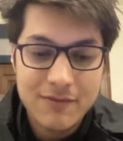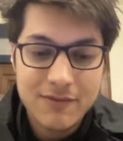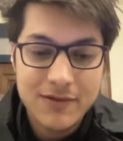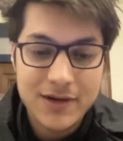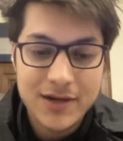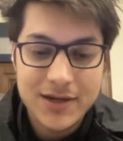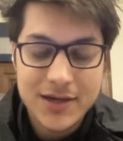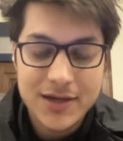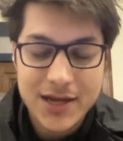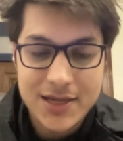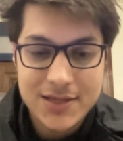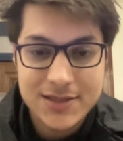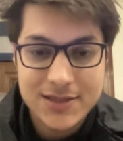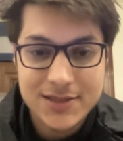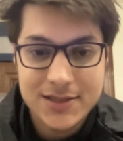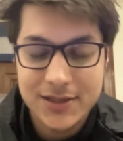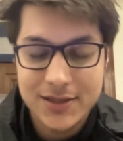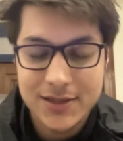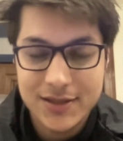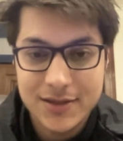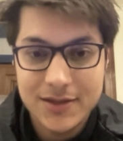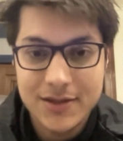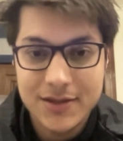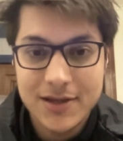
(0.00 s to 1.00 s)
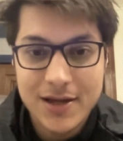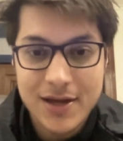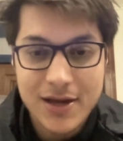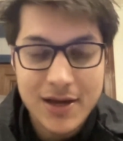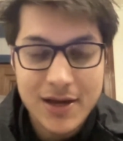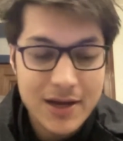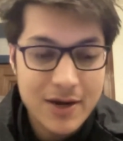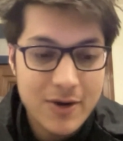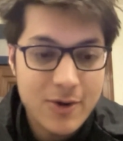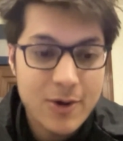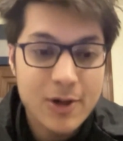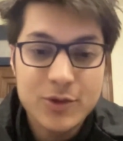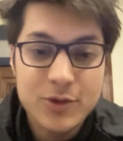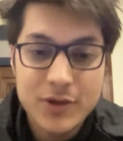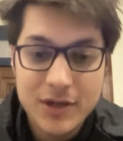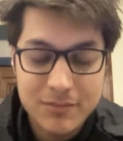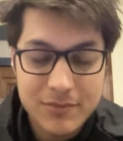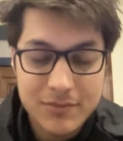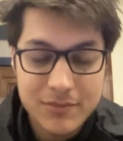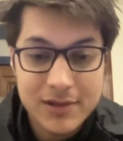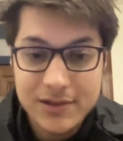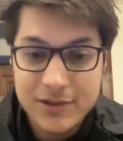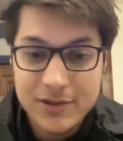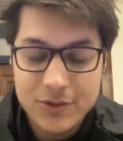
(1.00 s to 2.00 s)
Fantastic. Although,
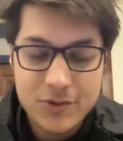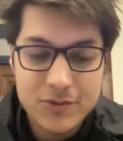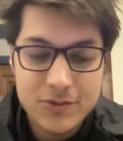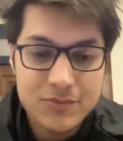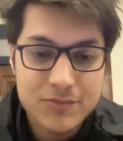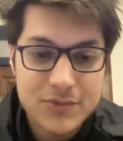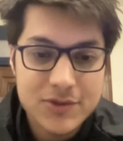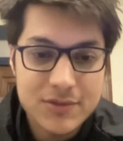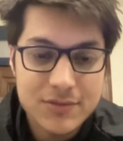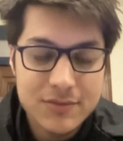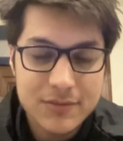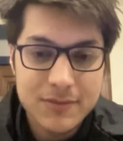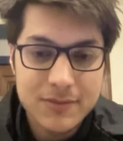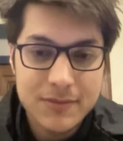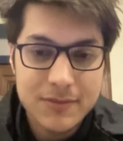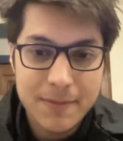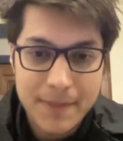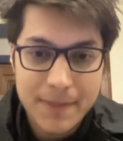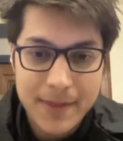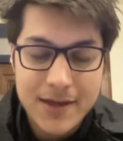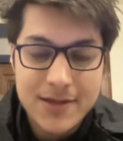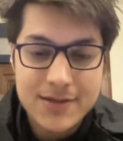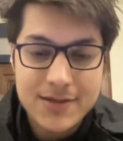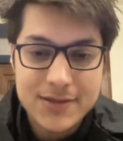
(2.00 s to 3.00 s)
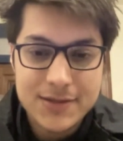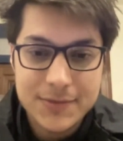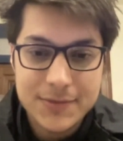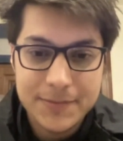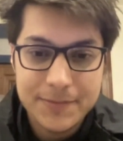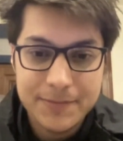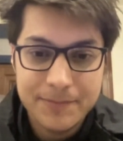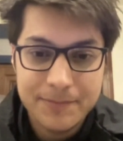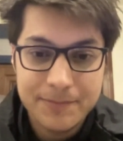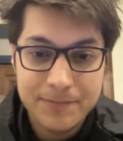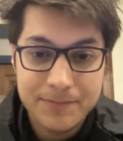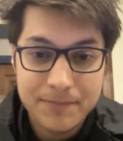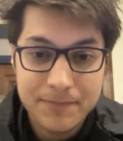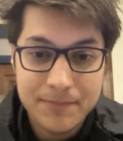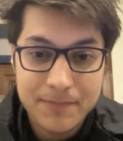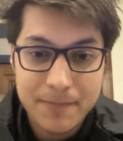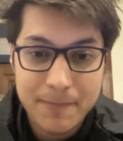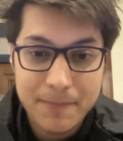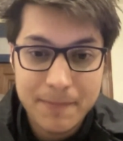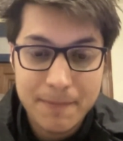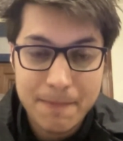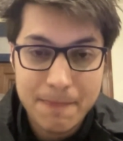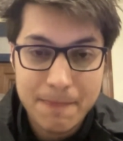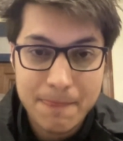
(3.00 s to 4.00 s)
Did you study as much reading comprehension as
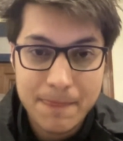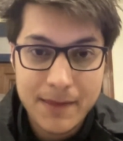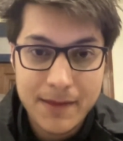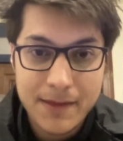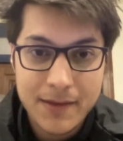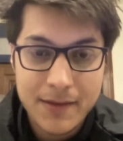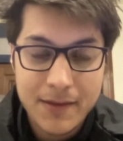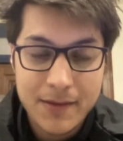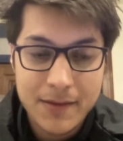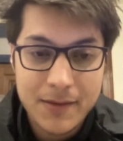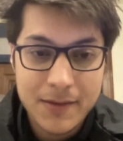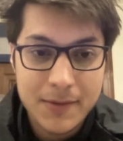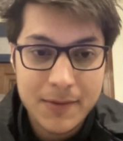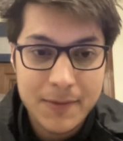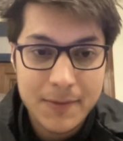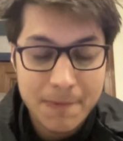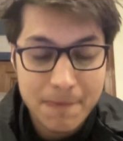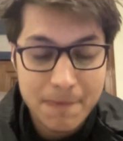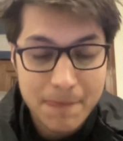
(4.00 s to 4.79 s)
well from the course,